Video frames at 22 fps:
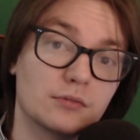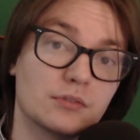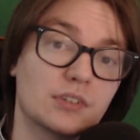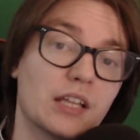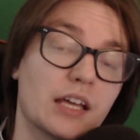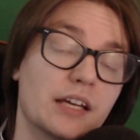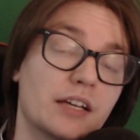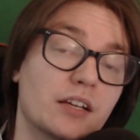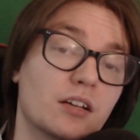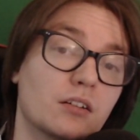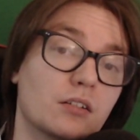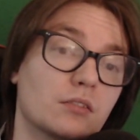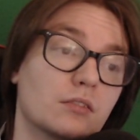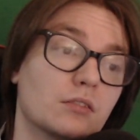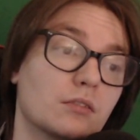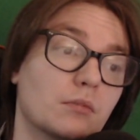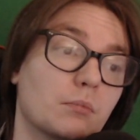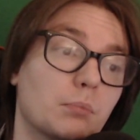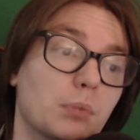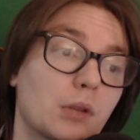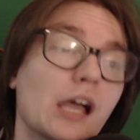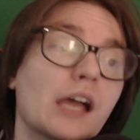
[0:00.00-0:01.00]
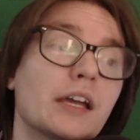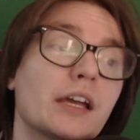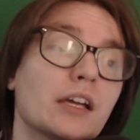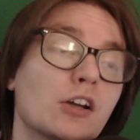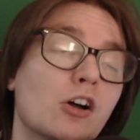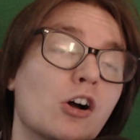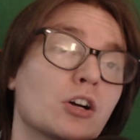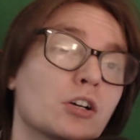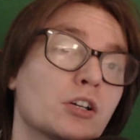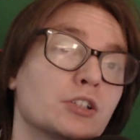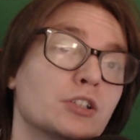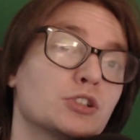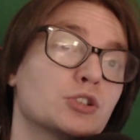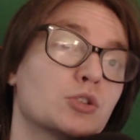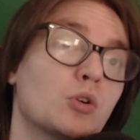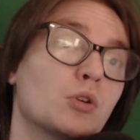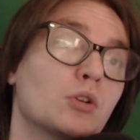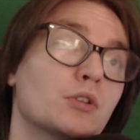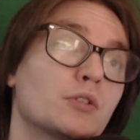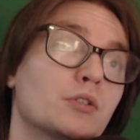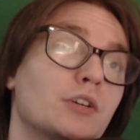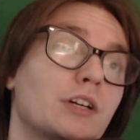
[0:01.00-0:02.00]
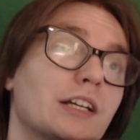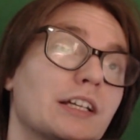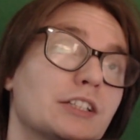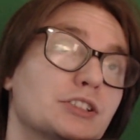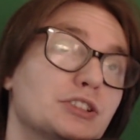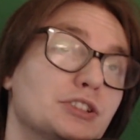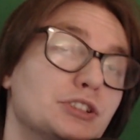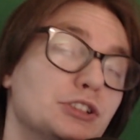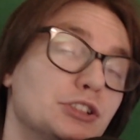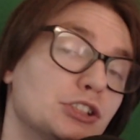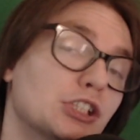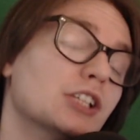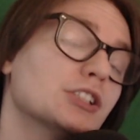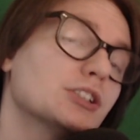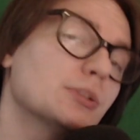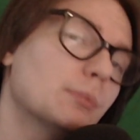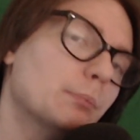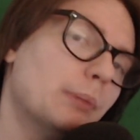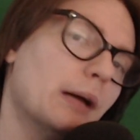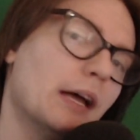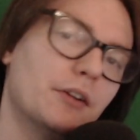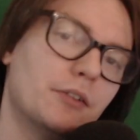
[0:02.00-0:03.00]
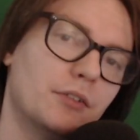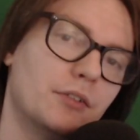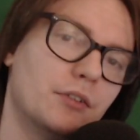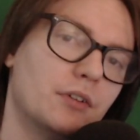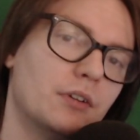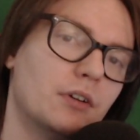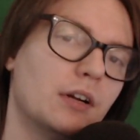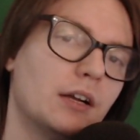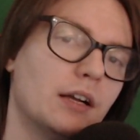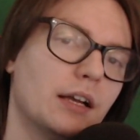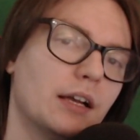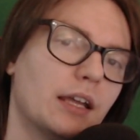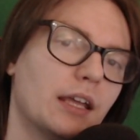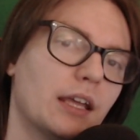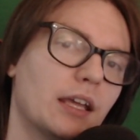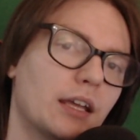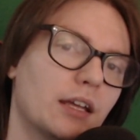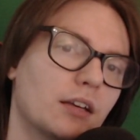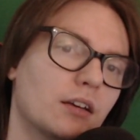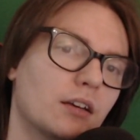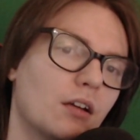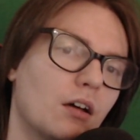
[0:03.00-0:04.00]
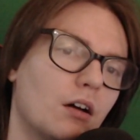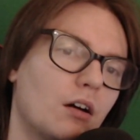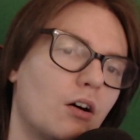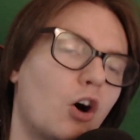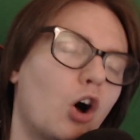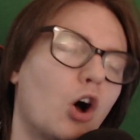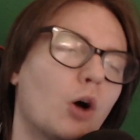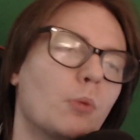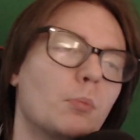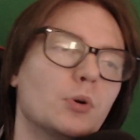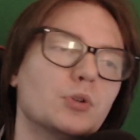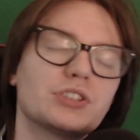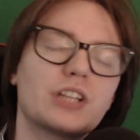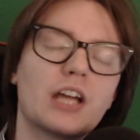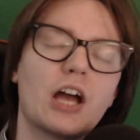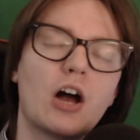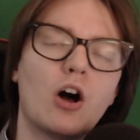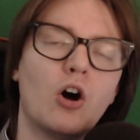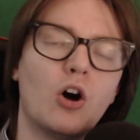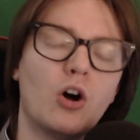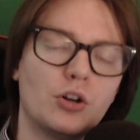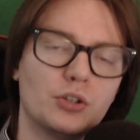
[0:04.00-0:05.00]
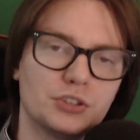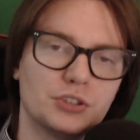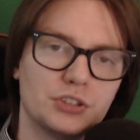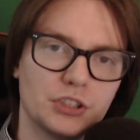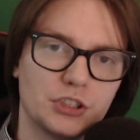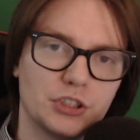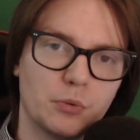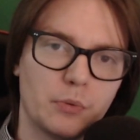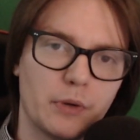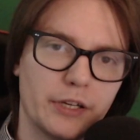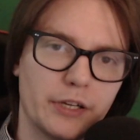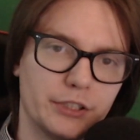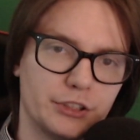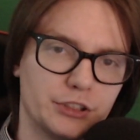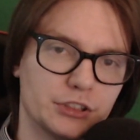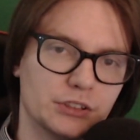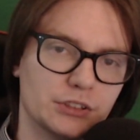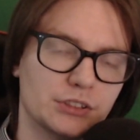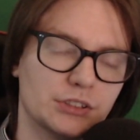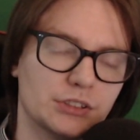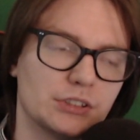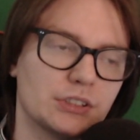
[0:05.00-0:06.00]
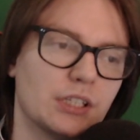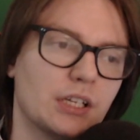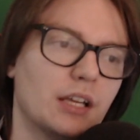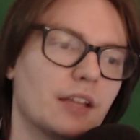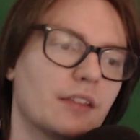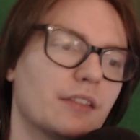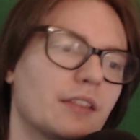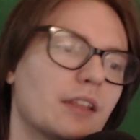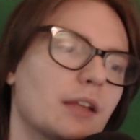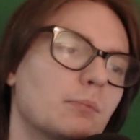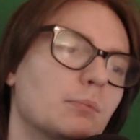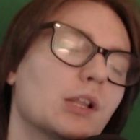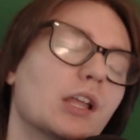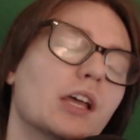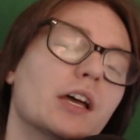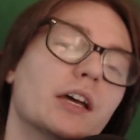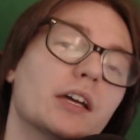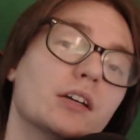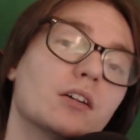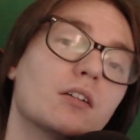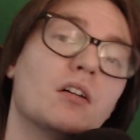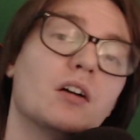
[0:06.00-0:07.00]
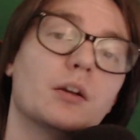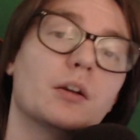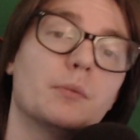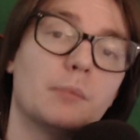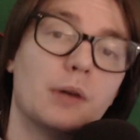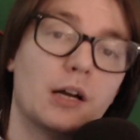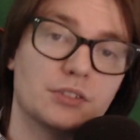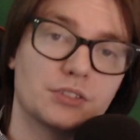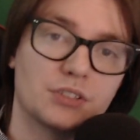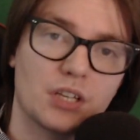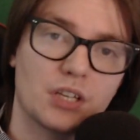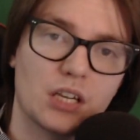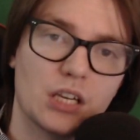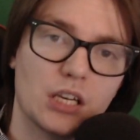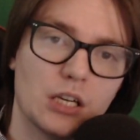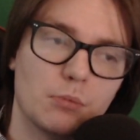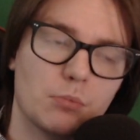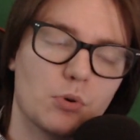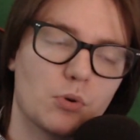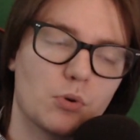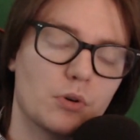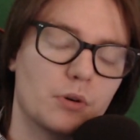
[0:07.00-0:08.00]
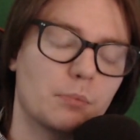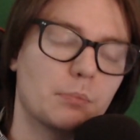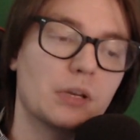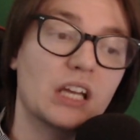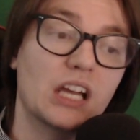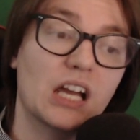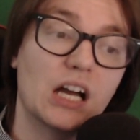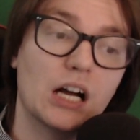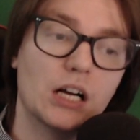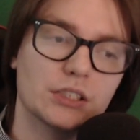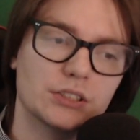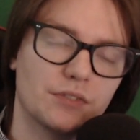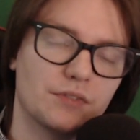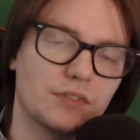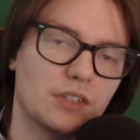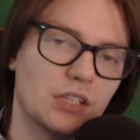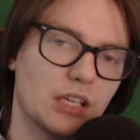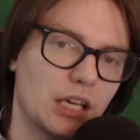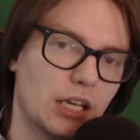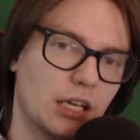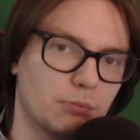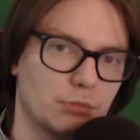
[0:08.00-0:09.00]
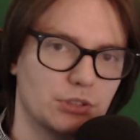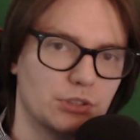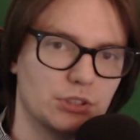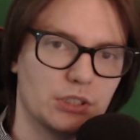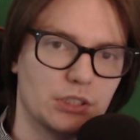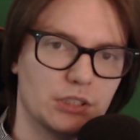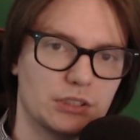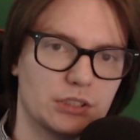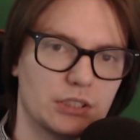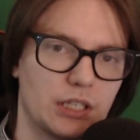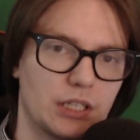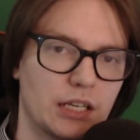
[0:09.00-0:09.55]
Like playing on controller is just better in almost all situations than playing on mouse and keyboard because of the aim assist.